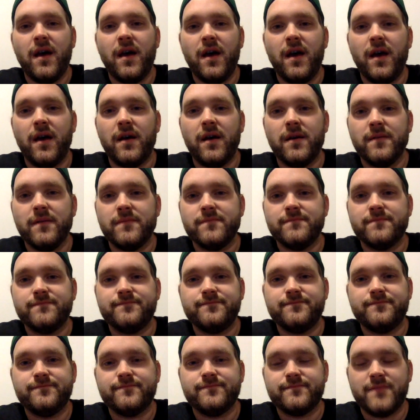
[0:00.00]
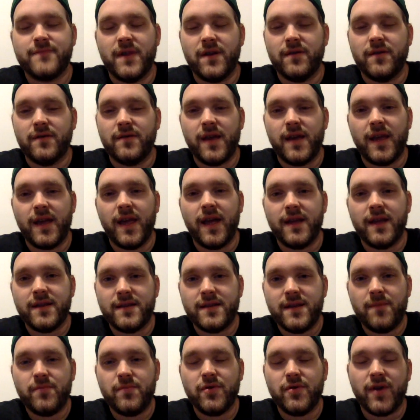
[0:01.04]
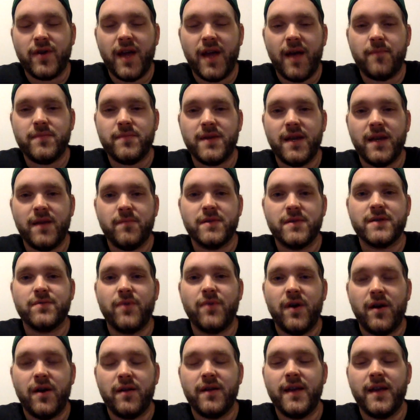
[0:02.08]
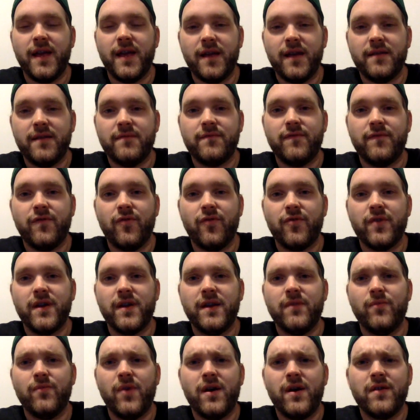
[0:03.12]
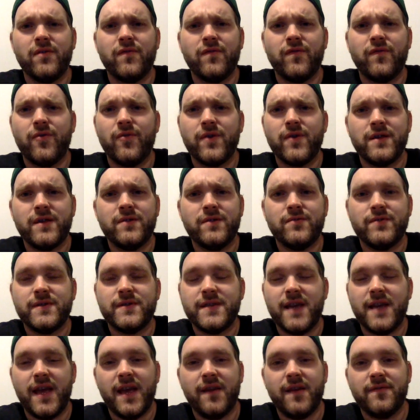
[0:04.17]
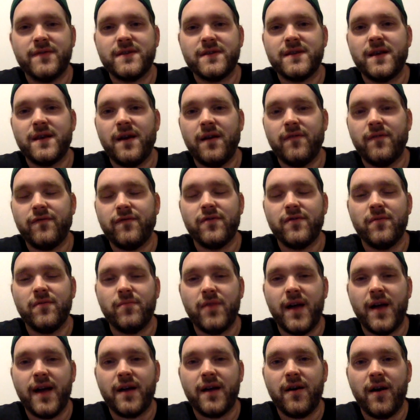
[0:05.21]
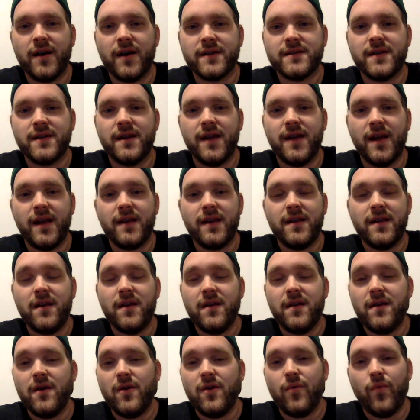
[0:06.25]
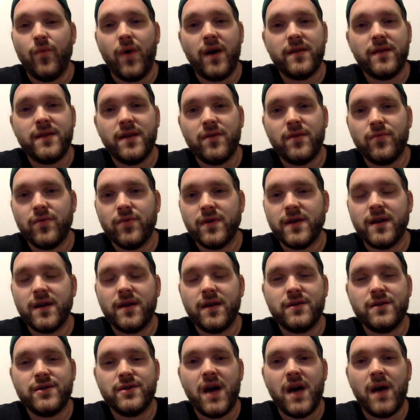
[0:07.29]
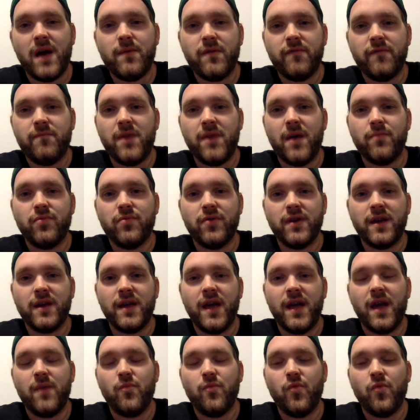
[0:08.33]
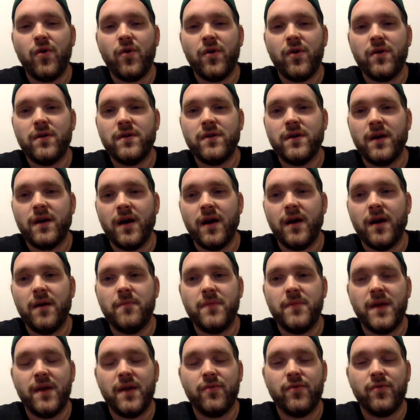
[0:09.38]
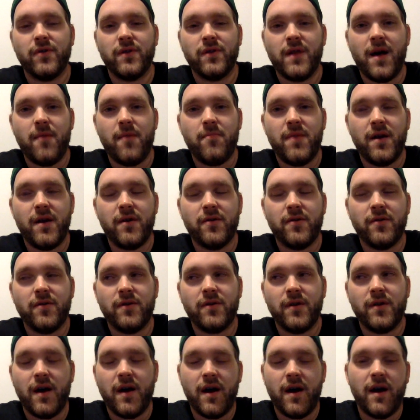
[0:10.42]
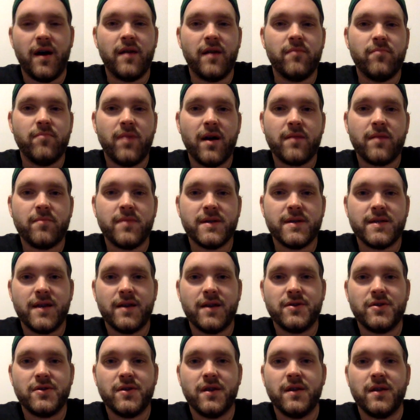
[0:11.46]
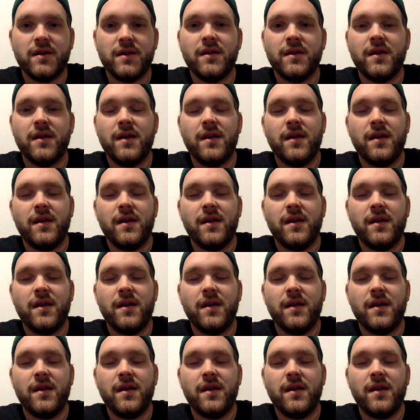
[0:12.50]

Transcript: um, you know, again, tip your cap to him as well. He had 41 or 42 saves uh, for the Blackhawks tonight. Wild did a really good job of peppering Cam Ward. Um, they were a lot better on puck possession,